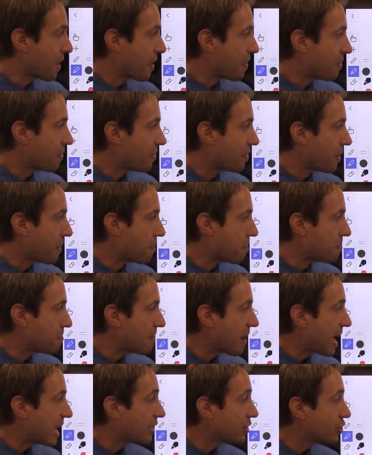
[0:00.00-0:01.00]
the
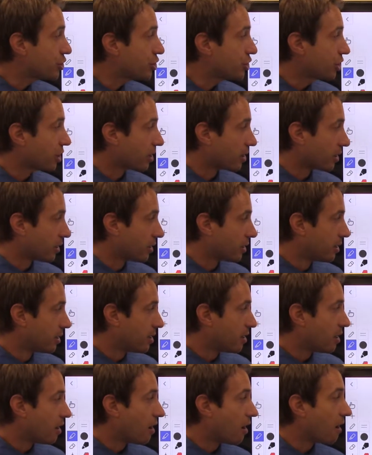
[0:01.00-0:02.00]
measure
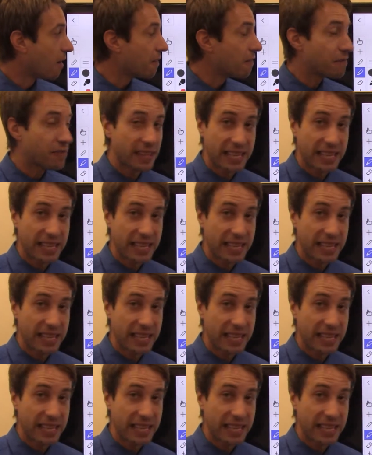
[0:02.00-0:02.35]
of